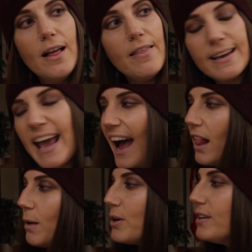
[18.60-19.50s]
The
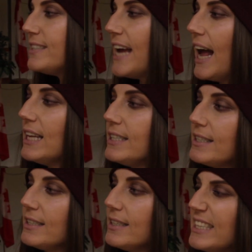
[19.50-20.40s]
caliber of talent
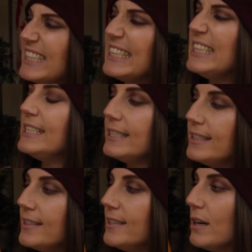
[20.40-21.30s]
in the
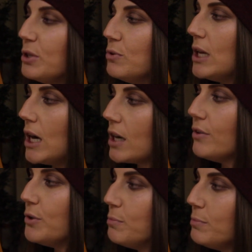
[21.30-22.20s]
ECCW
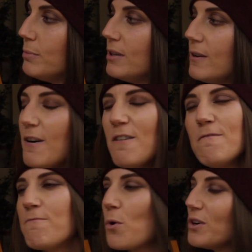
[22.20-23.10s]
locker room
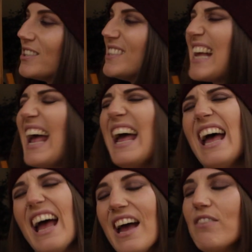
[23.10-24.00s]
forces
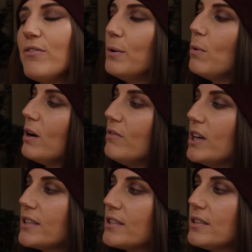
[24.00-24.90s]
every one of
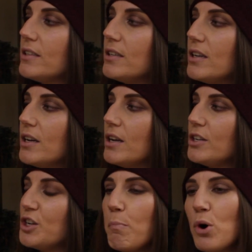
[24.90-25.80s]
us
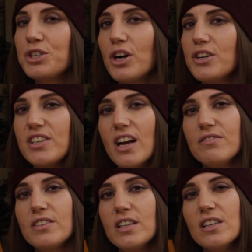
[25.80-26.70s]
to push
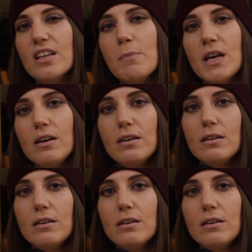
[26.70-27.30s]
ourselves to the limit.